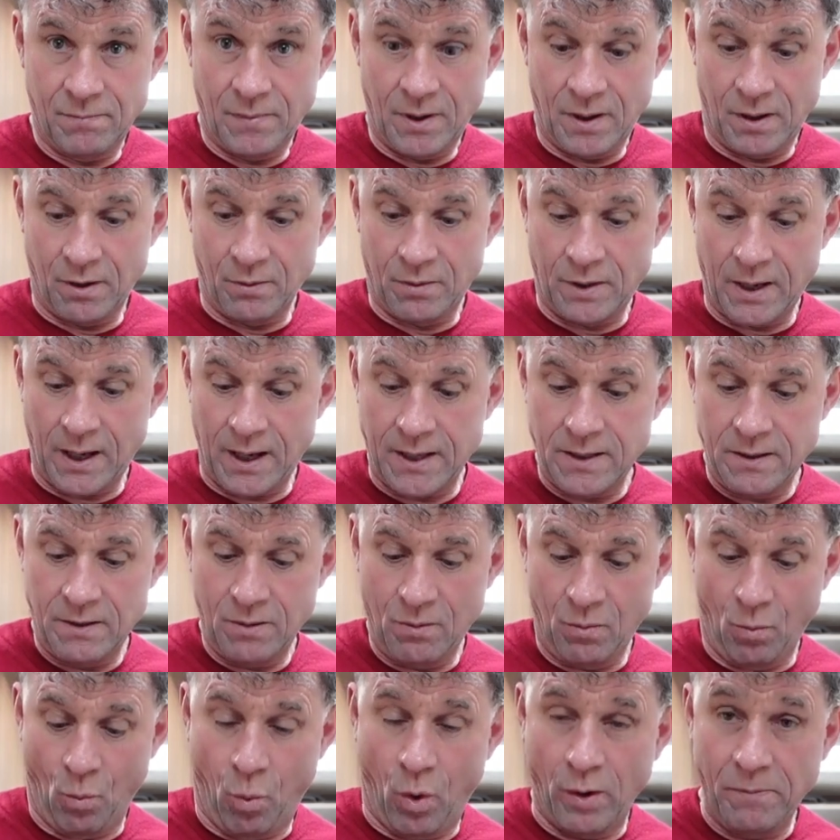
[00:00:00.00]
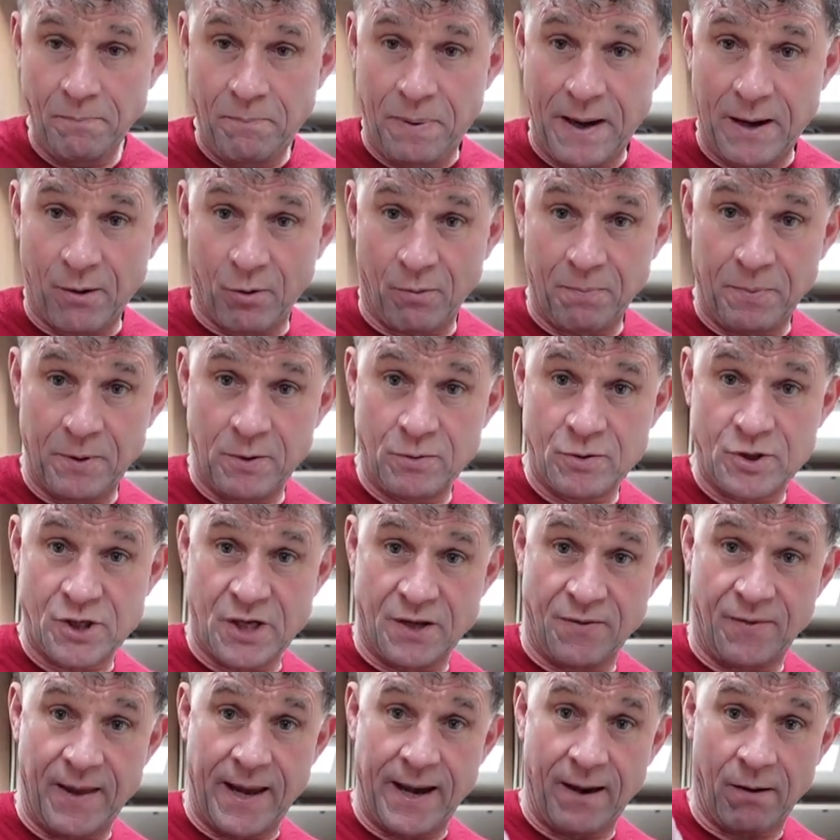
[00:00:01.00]
Okay, one pair of boots
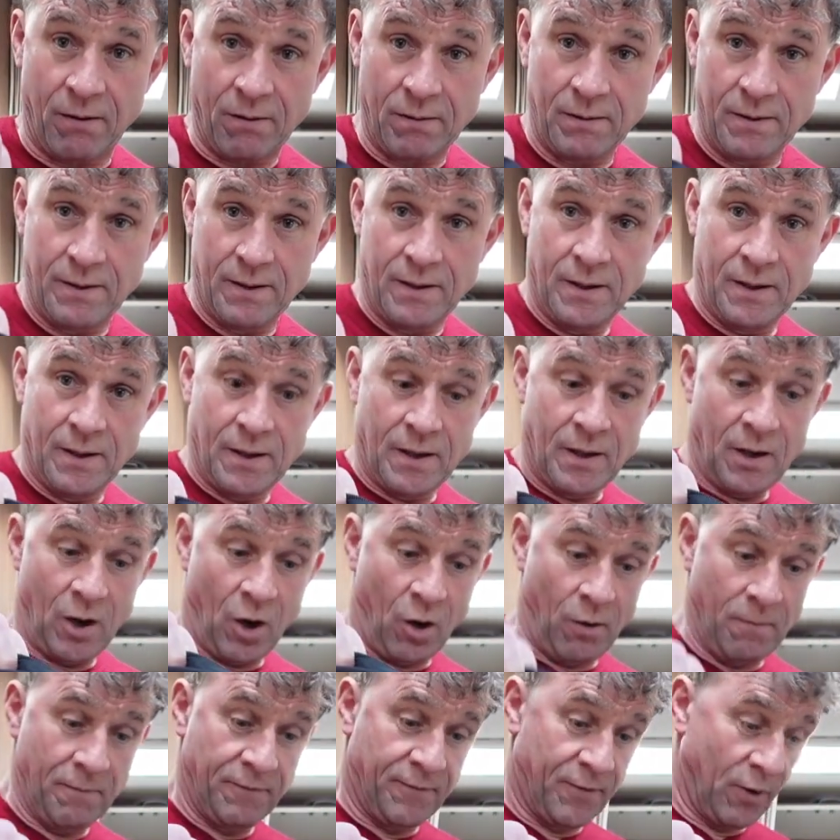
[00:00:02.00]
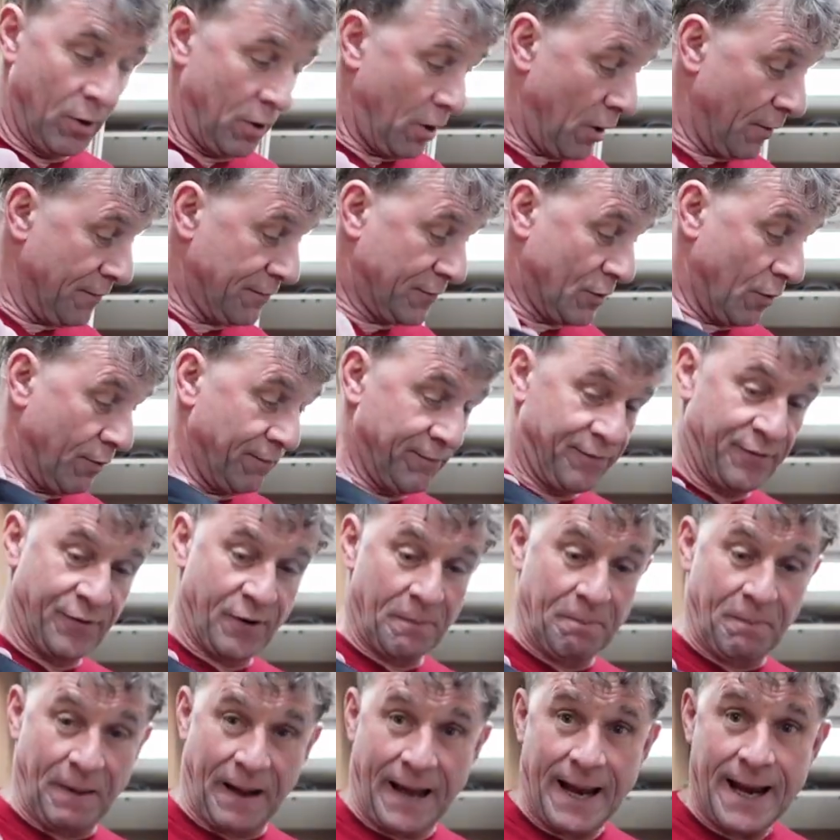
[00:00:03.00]
in there. I've gone for
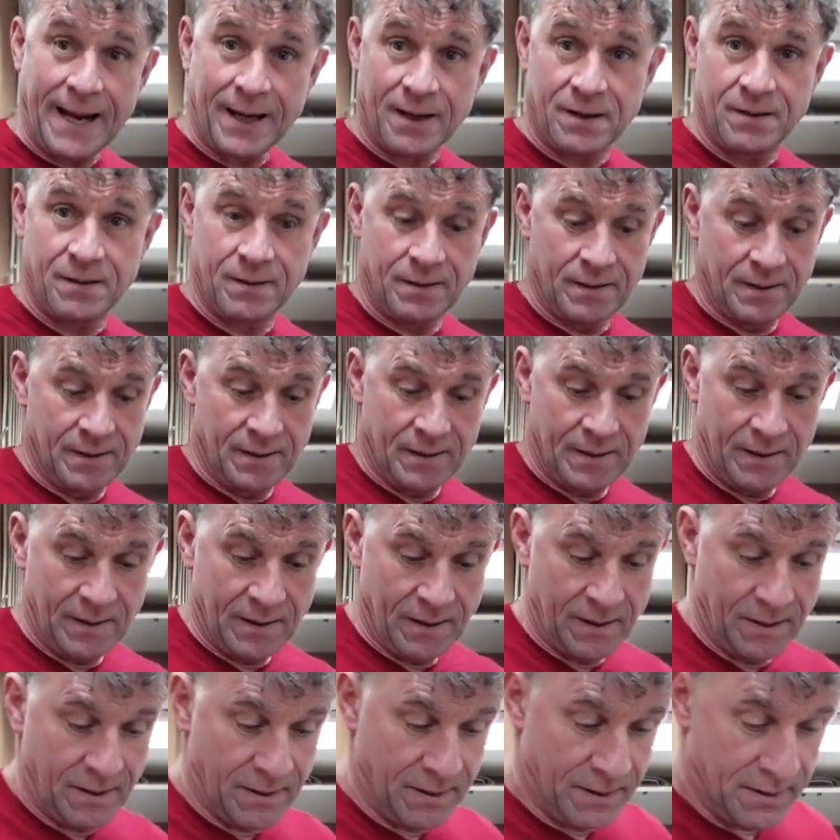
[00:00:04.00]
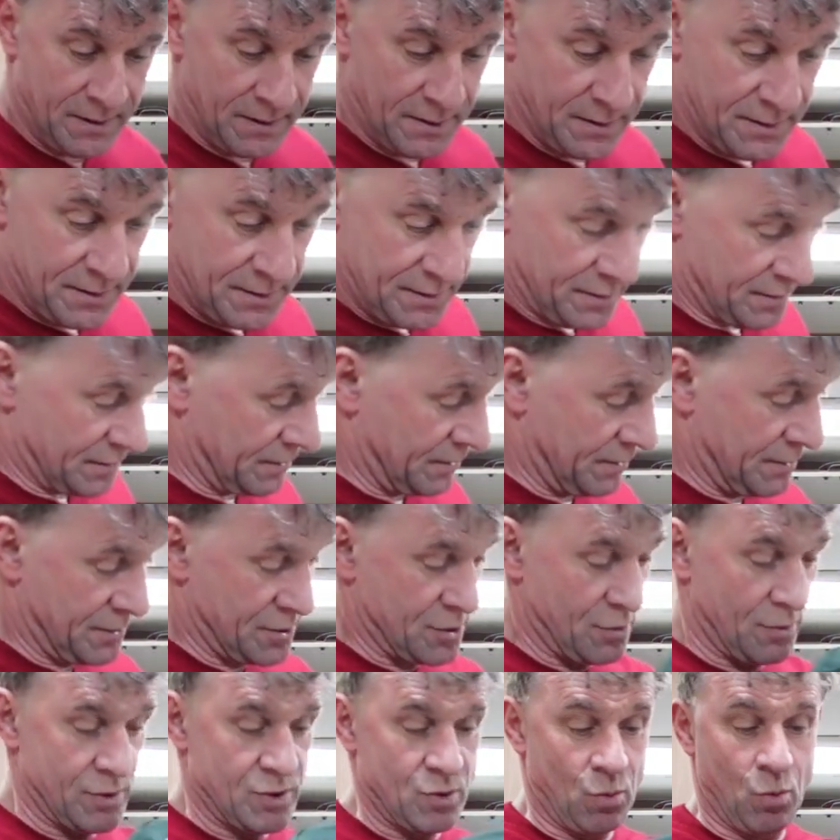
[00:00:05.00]
the black,
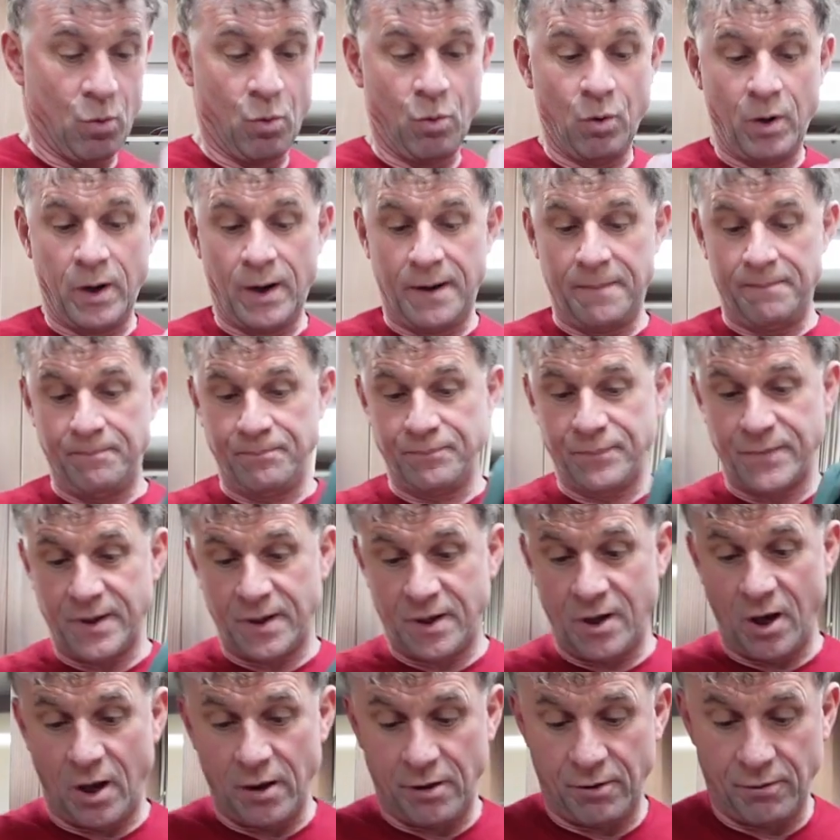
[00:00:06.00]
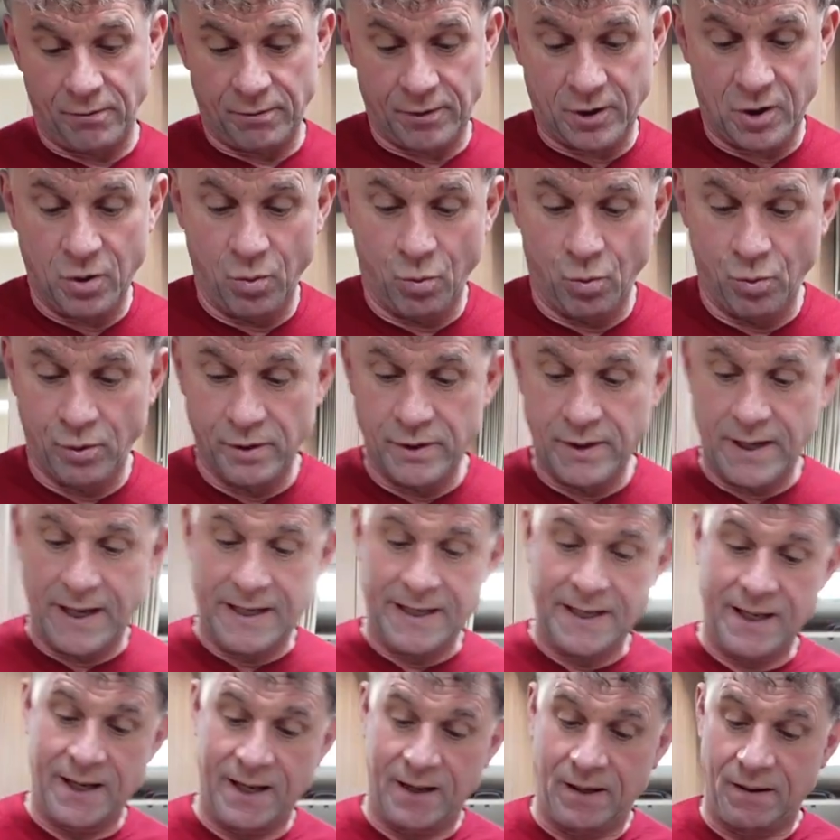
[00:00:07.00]
so it's all colour
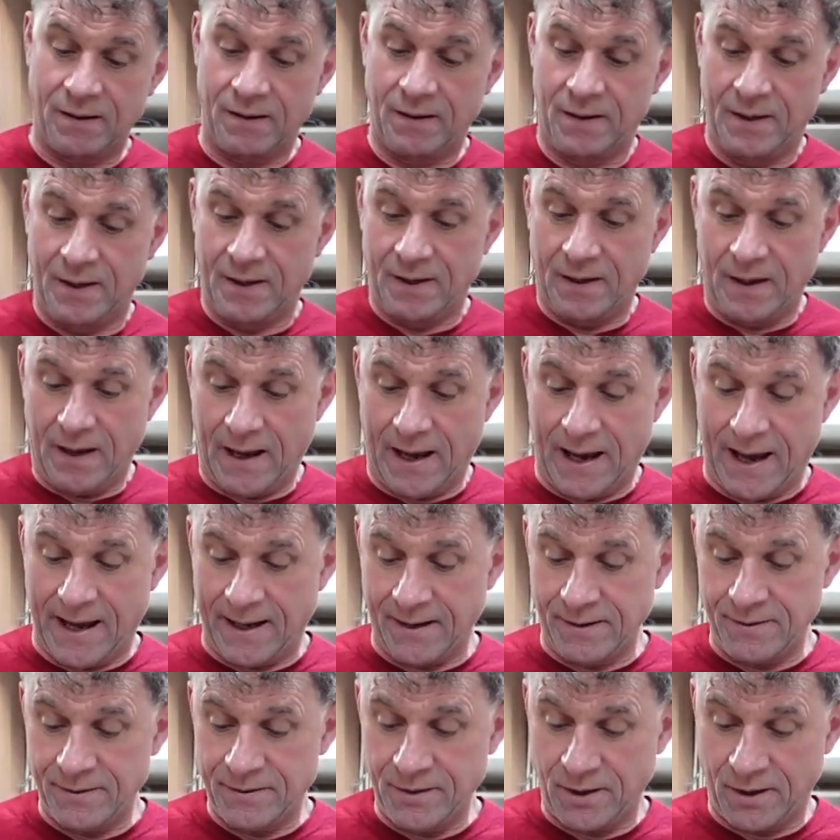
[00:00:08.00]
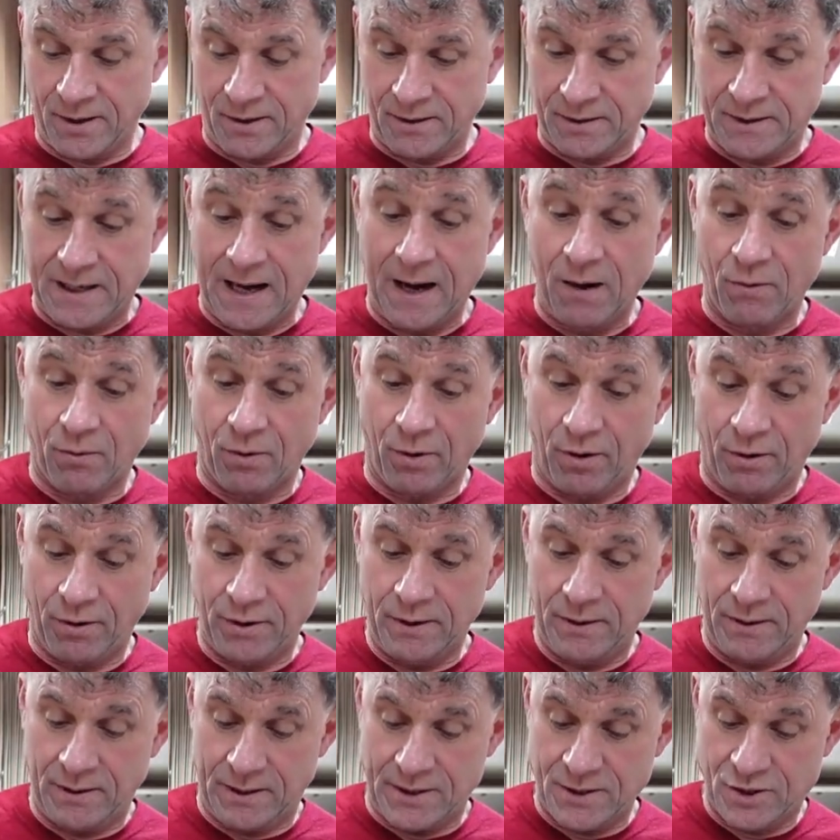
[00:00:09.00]
coordinating, and
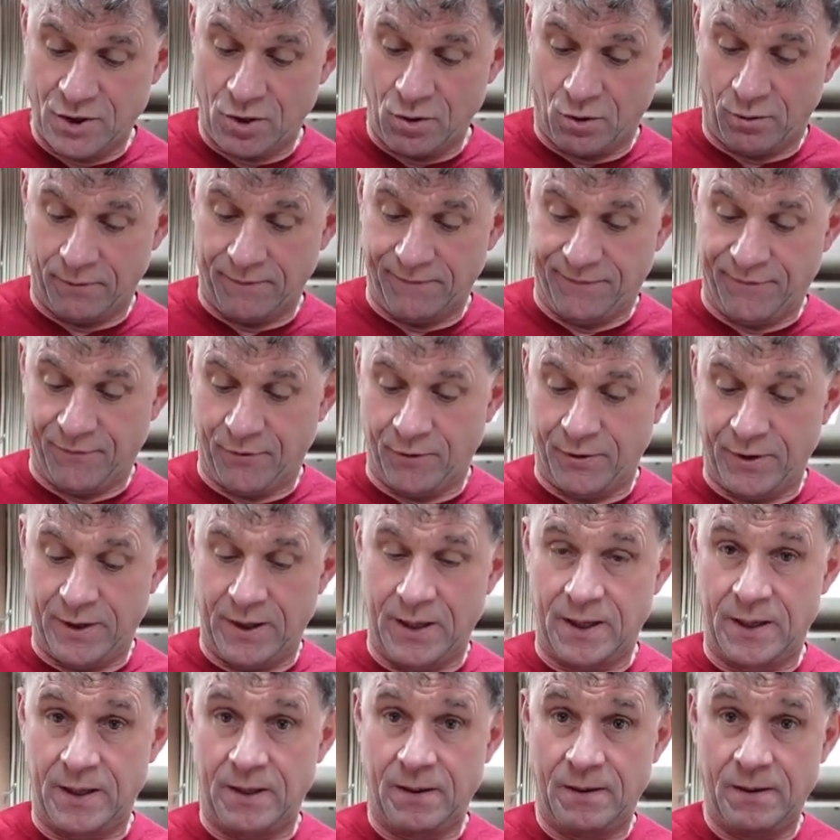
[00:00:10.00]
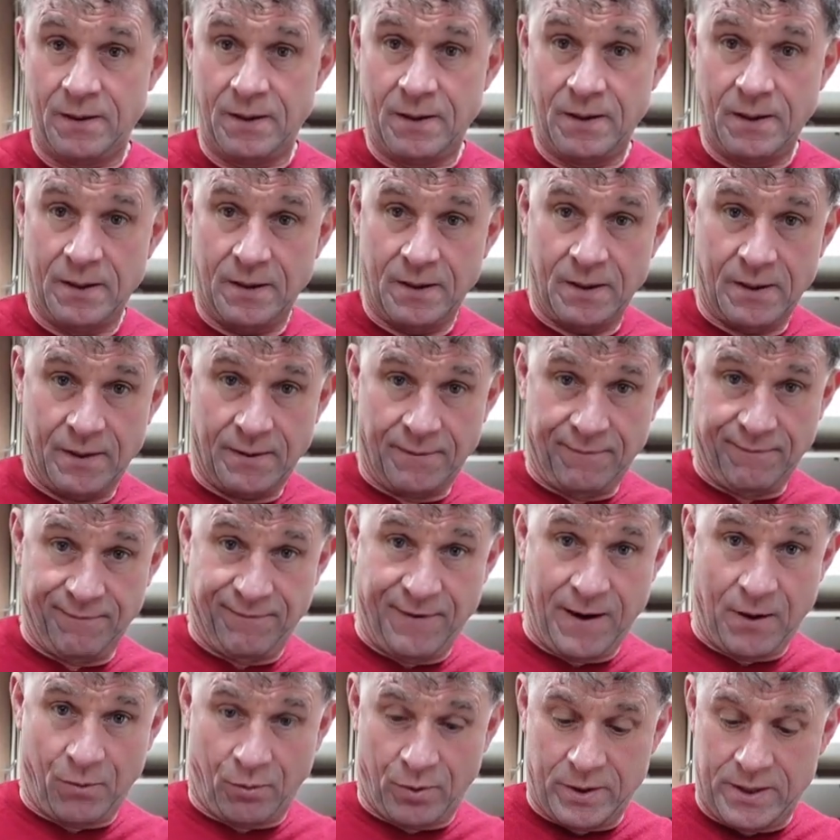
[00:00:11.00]
Caroline has gone for the
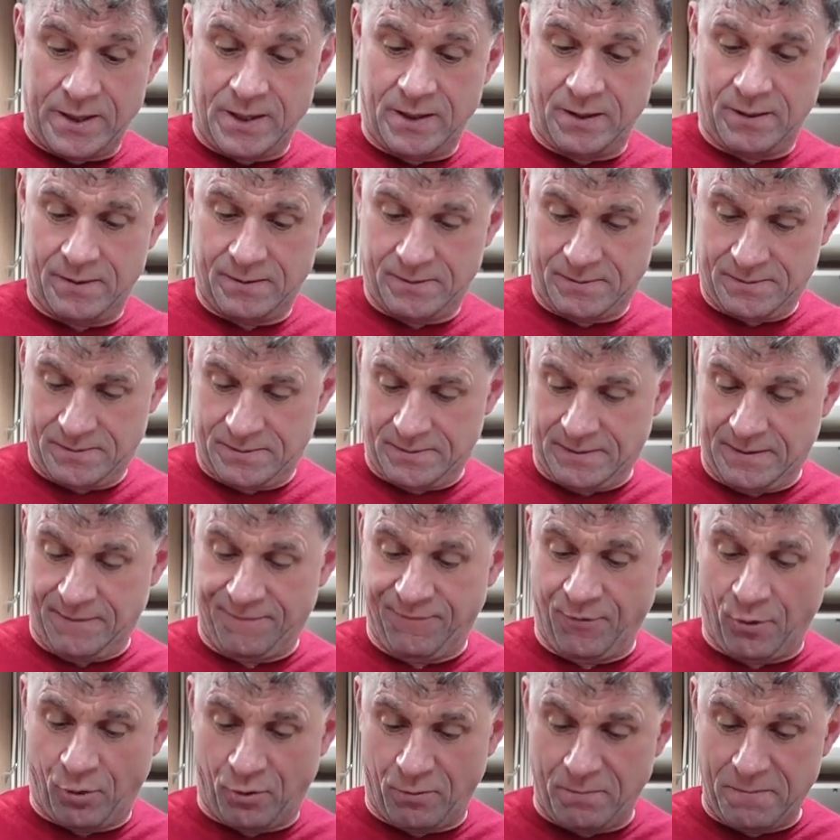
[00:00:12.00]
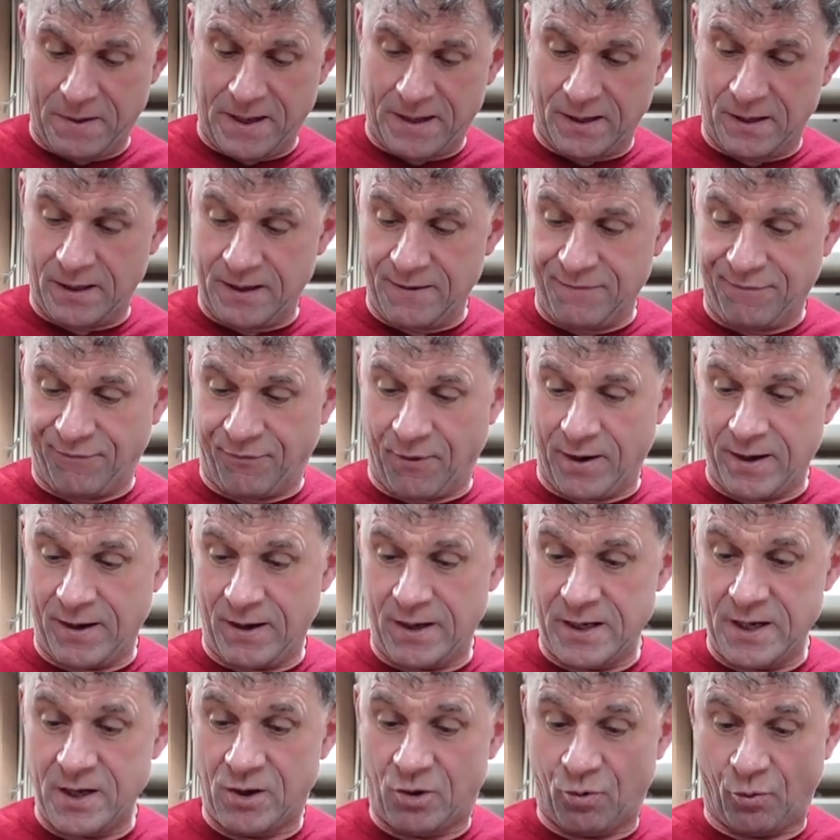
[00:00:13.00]
very environmentally
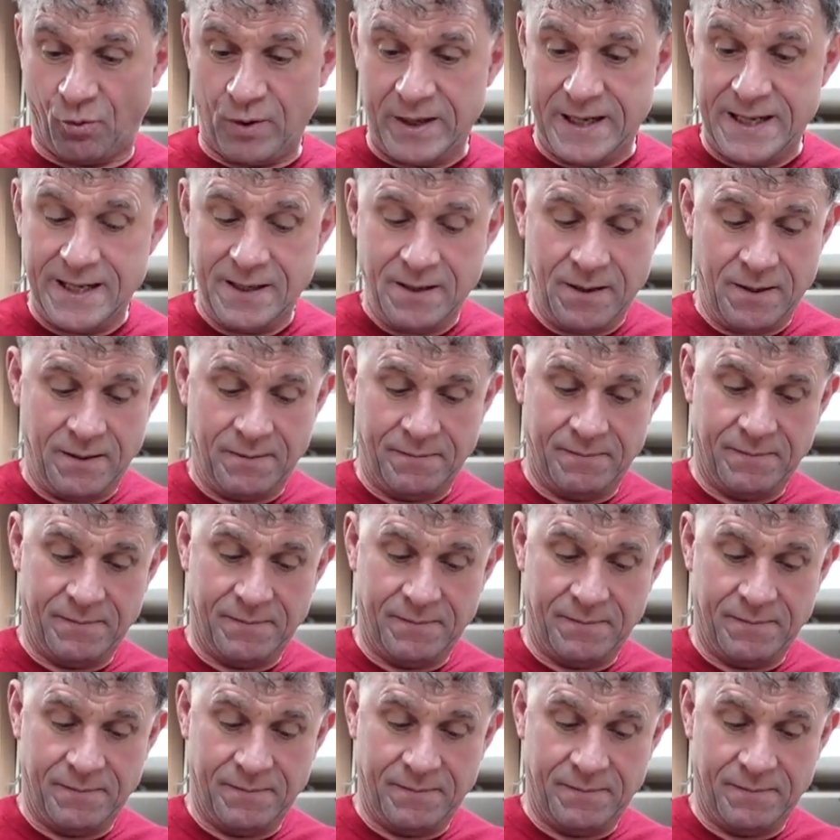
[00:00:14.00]
friendly green.